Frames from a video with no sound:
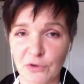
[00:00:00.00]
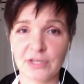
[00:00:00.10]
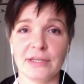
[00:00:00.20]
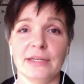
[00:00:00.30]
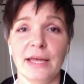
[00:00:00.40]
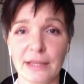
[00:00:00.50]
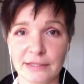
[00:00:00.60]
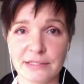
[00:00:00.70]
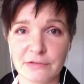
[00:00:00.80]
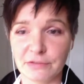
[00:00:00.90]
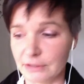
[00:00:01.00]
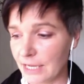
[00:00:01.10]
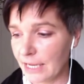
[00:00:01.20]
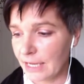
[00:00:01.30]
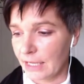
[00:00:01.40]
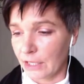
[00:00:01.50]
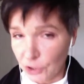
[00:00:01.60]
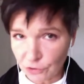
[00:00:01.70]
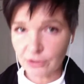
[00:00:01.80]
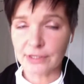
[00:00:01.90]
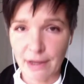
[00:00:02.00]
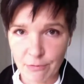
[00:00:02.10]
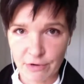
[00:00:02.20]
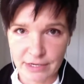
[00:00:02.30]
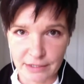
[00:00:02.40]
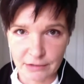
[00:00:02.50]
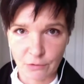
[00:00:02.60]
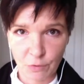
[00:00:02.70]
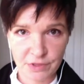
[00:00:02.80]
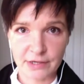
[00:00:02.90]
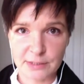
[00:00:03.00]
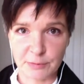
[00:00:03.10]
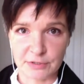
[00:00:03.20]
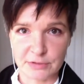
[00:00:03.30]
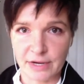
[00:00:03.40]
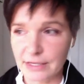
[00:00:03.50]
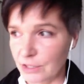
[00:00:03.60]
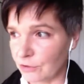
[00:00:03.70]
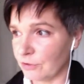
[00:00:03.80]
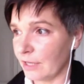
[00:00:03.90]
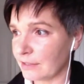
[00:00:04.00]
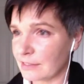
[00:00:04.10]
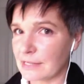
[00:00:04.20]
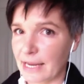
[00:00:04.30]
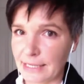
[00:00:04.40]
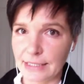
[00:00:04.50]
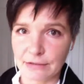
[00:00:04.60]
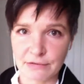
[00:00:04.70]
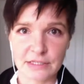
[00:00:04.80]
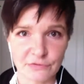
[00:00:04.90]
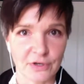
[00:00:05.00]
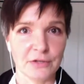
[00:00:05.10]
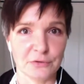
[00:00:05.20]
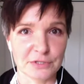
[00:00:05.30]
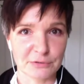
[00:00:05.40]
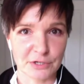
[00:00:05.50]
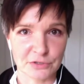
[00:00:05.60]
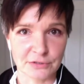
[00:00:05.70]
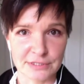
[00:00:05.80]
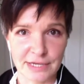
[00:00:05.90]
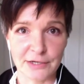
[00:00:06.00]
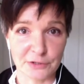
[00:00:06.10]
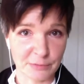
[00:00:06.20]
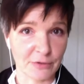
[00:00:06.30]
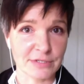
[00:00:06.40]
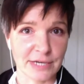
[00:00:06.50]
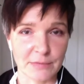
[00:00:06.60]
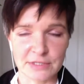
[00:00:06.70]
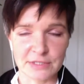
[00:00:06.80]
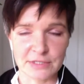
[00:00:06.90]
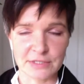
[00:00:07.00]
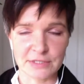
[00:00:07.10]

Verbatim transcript: field, you're collaborating with experts, right? You're not designing things for other instructional designers most times, unless you work in academia.